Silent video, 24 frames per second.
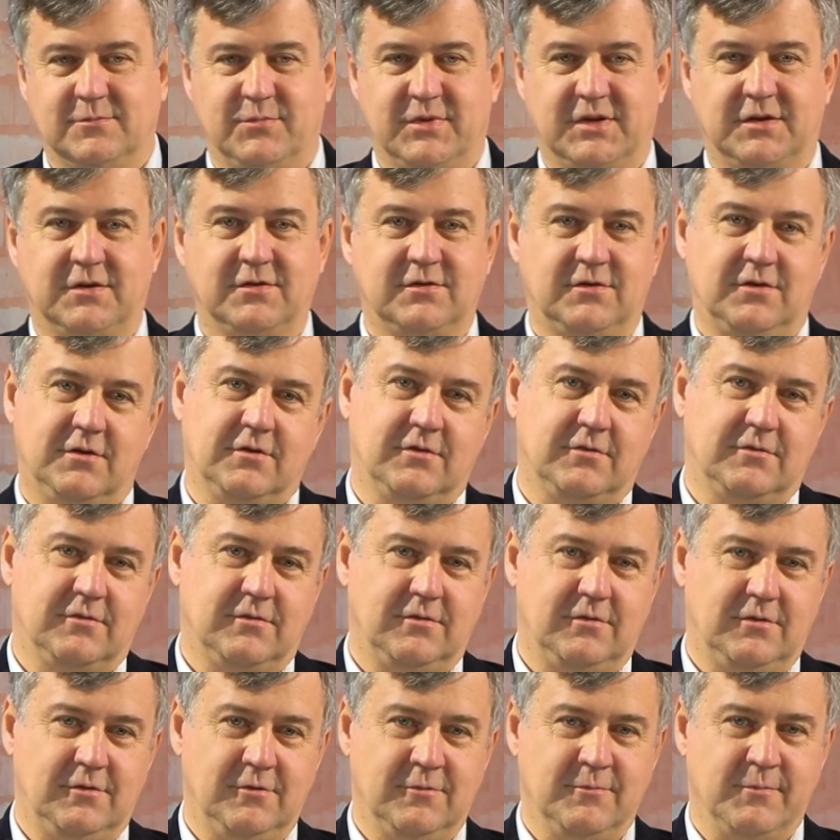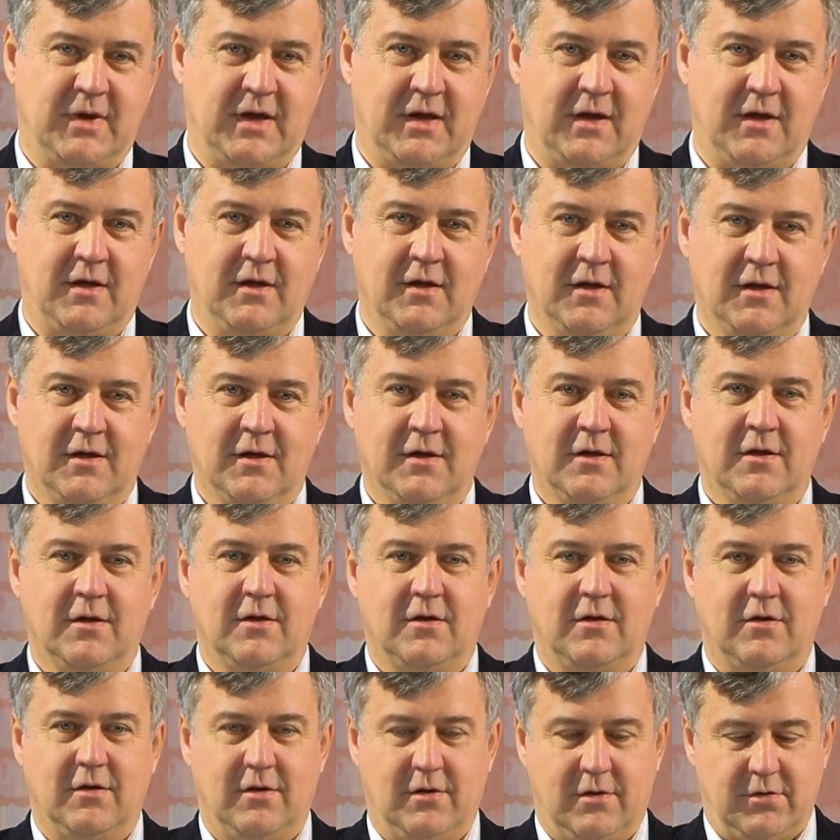because you may
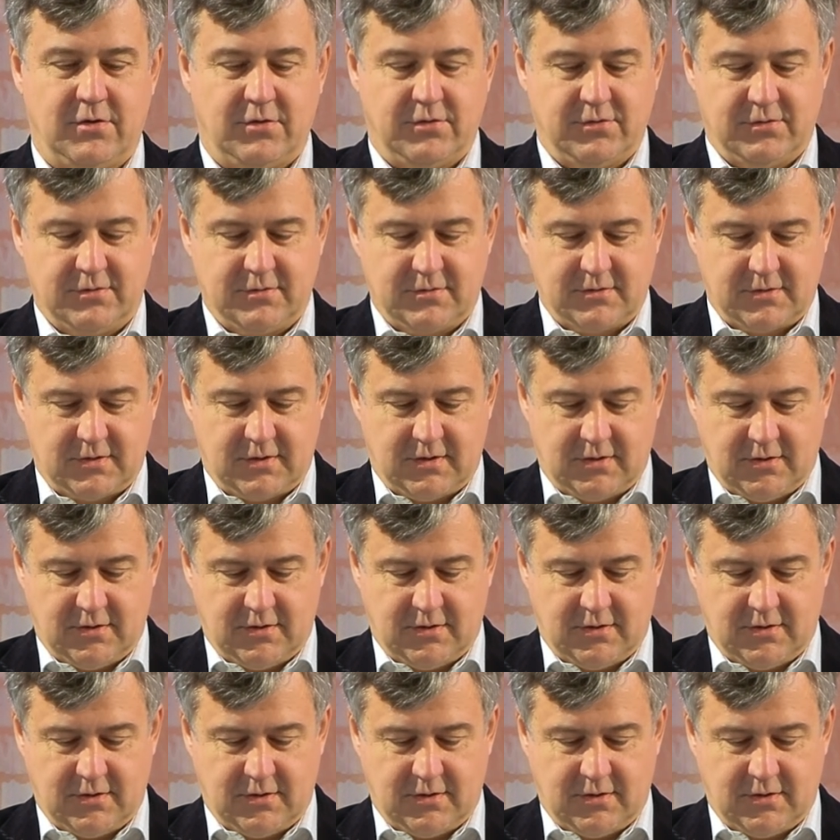learn